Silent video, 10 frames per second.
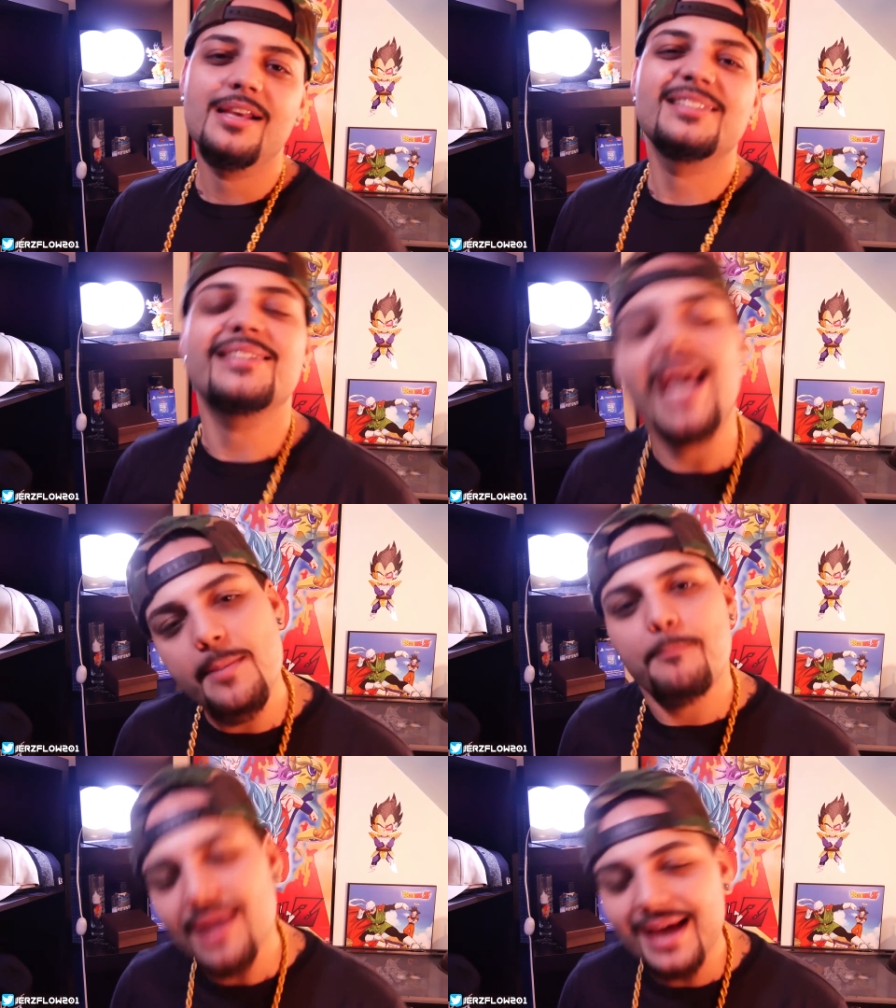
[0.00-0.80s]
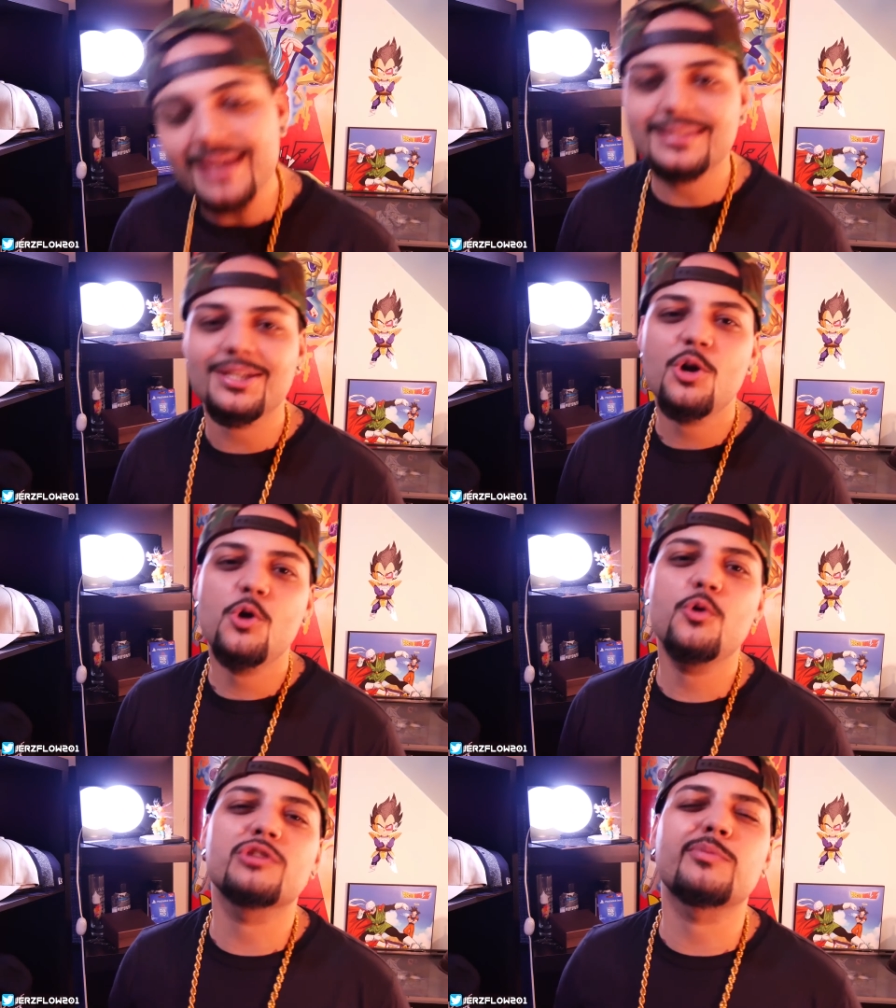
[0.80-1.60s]
Stay blessed.
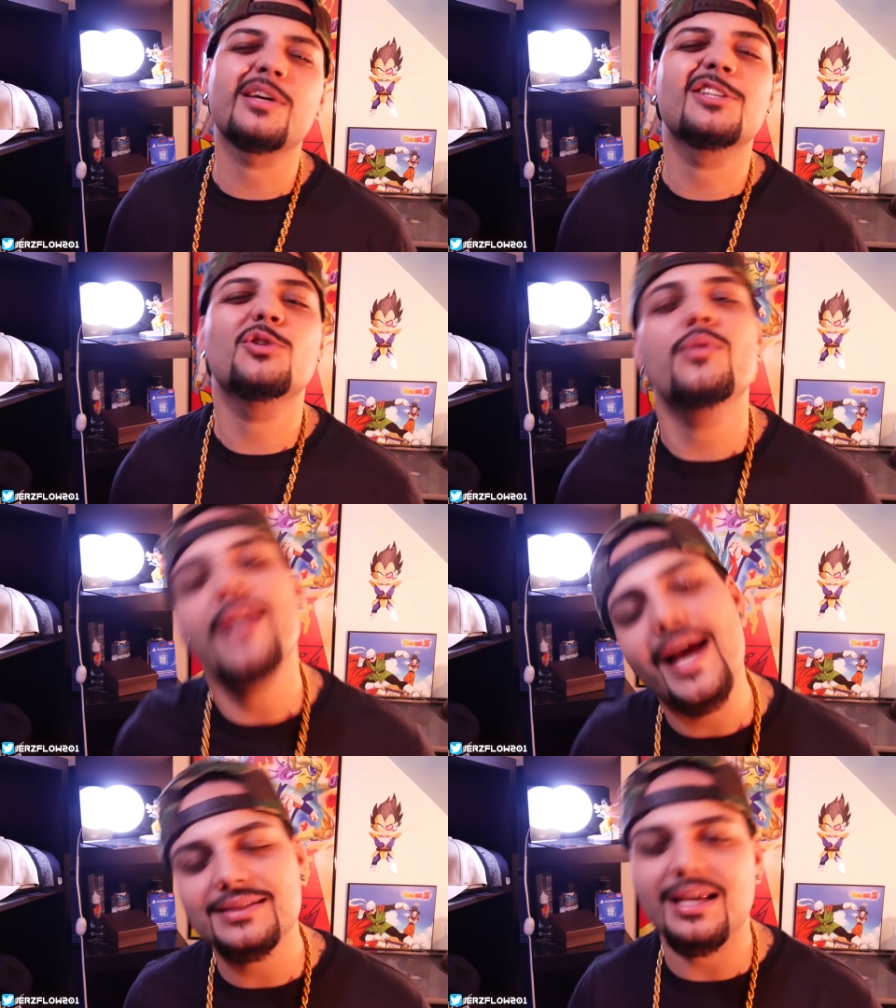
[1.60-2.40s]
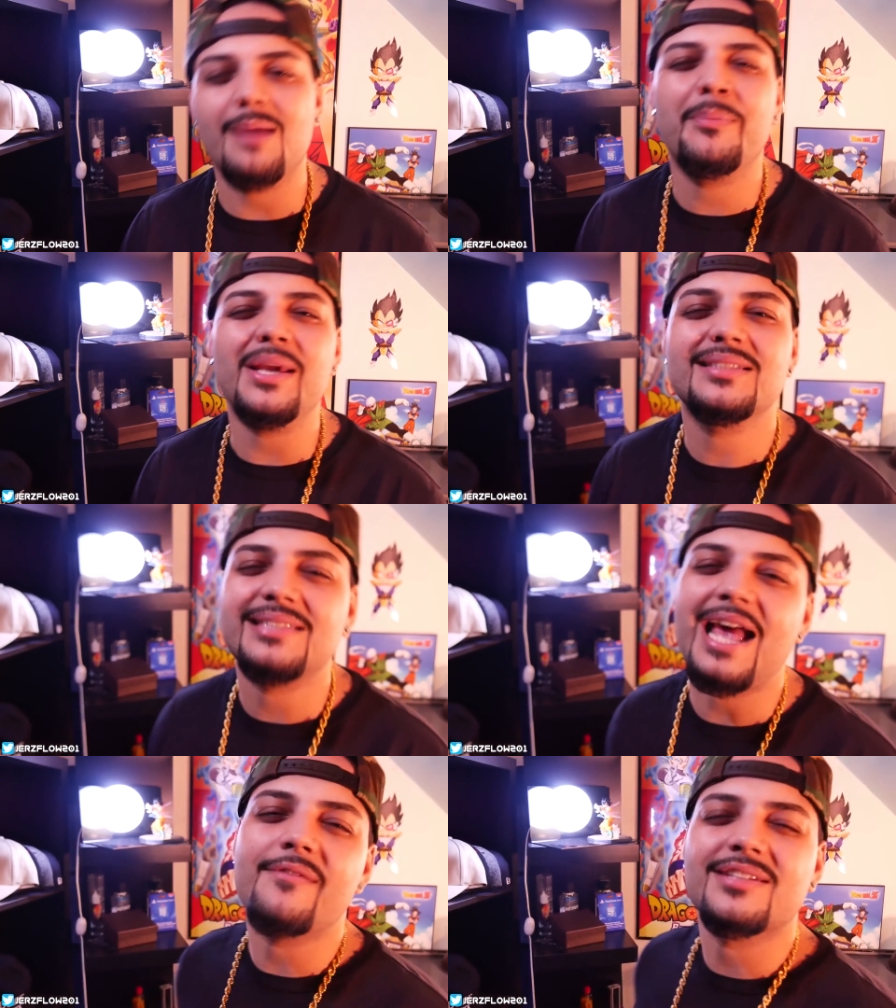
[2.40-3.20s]
Who knows what we're gonna do next? And be a
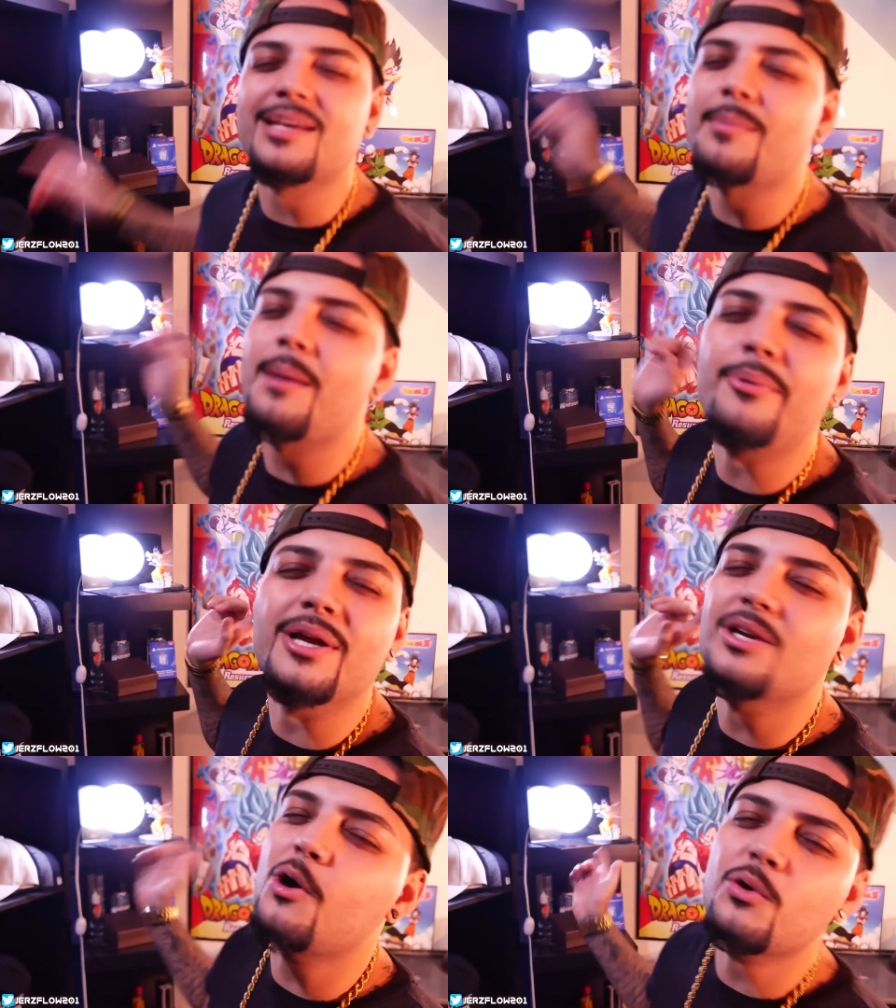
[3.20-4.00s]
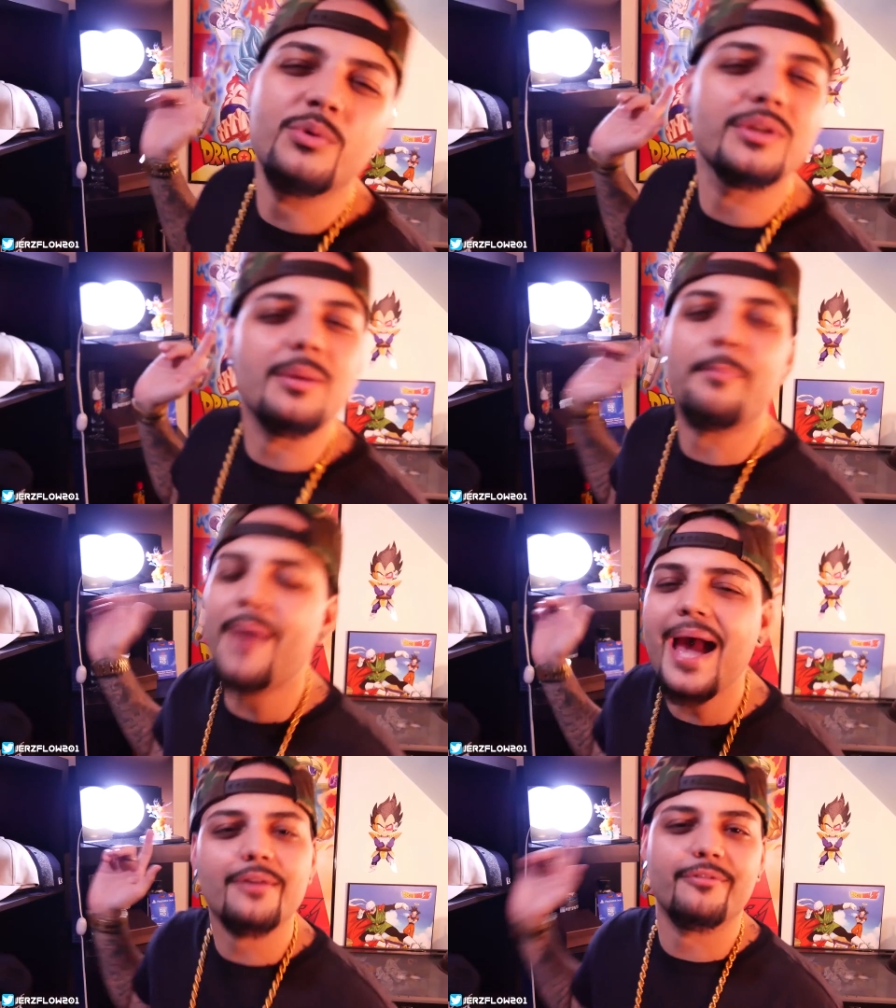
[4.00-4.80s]
savage like my boy Goku in the
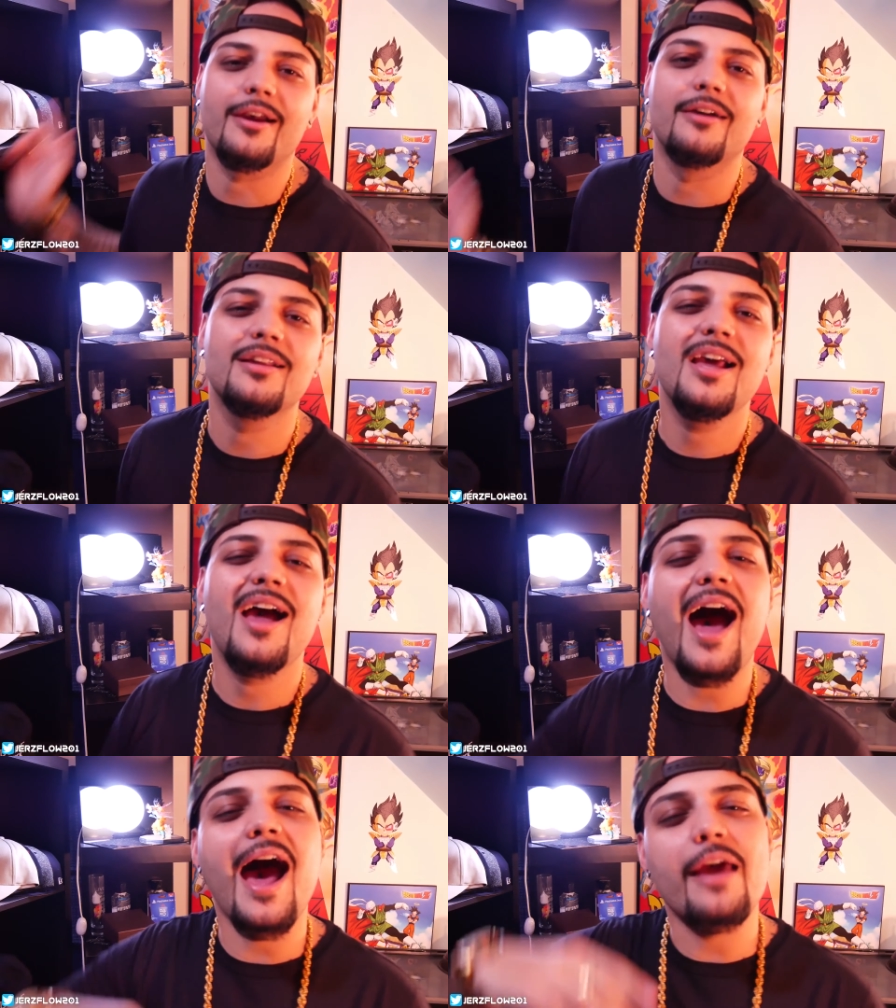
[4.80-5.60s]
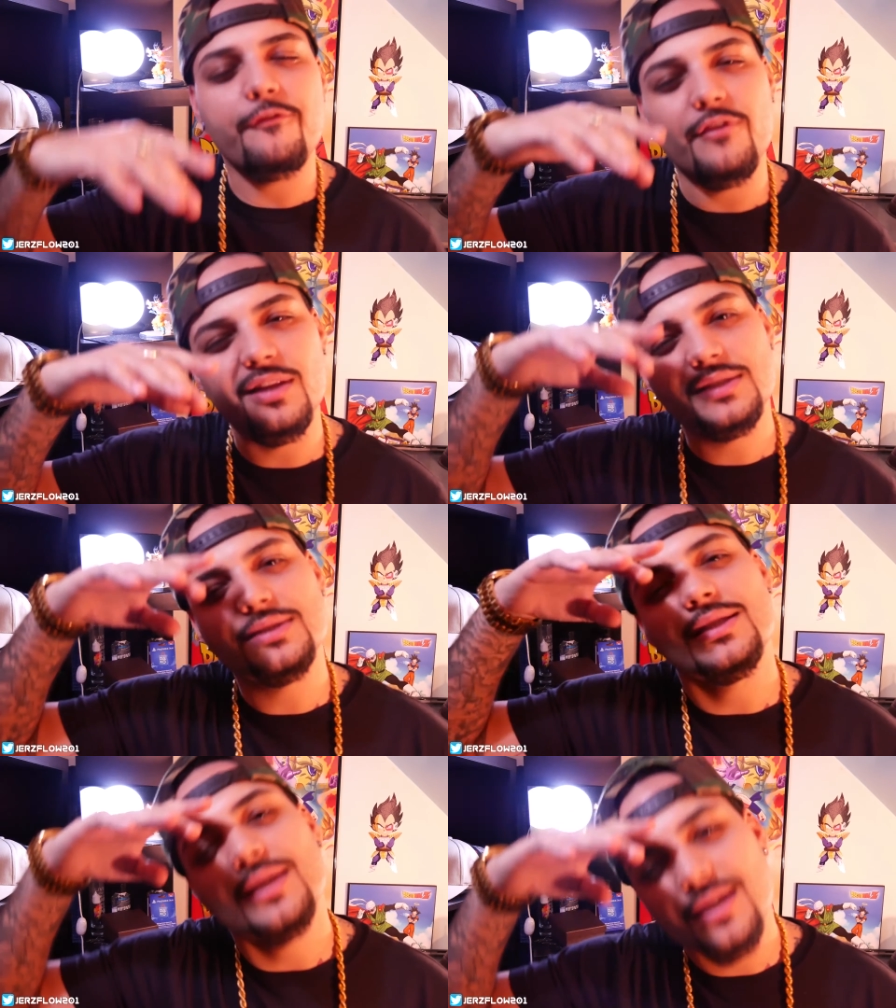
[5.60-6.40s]
background. Alright,
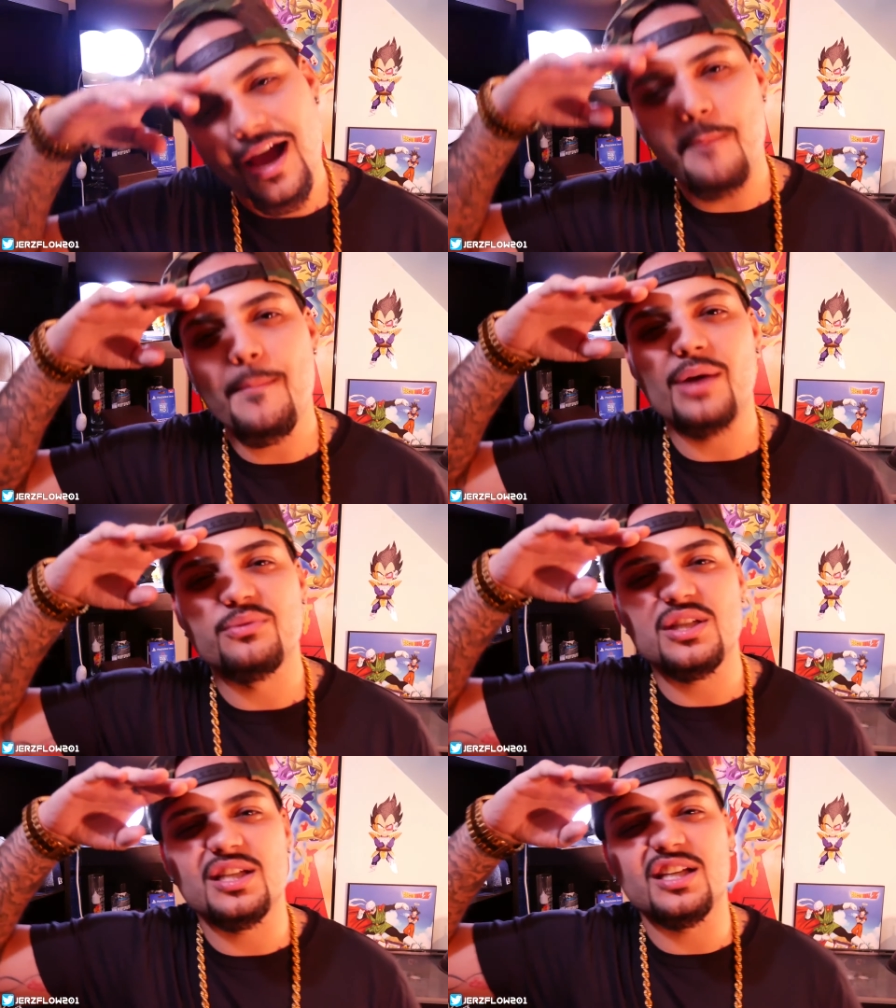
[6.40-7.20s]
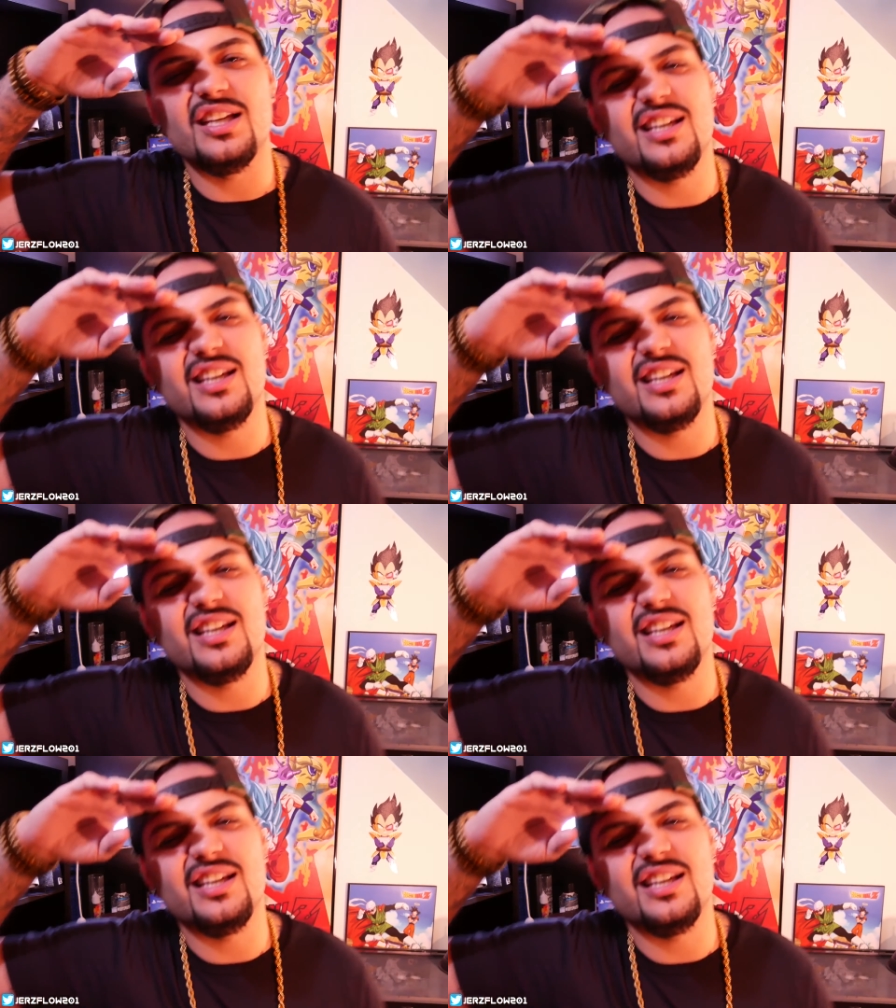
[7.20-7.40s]
fellas, I'm out here.